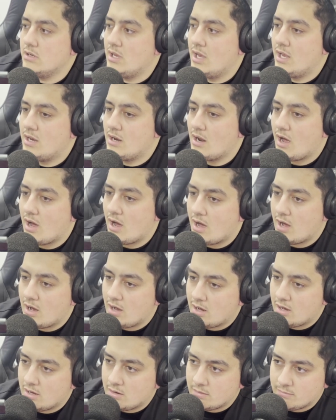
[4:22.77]
and
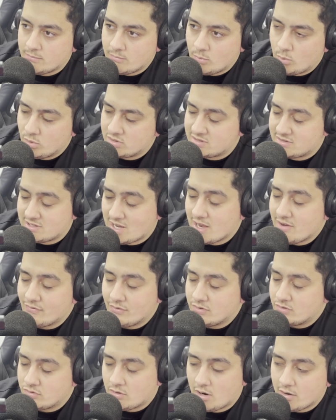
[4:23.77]
are more
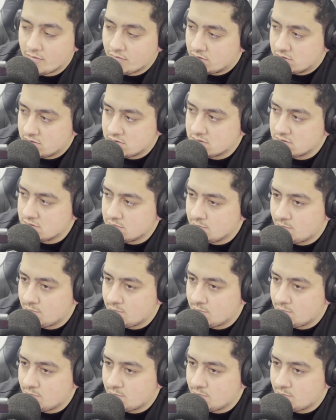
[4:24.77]
safer drivers,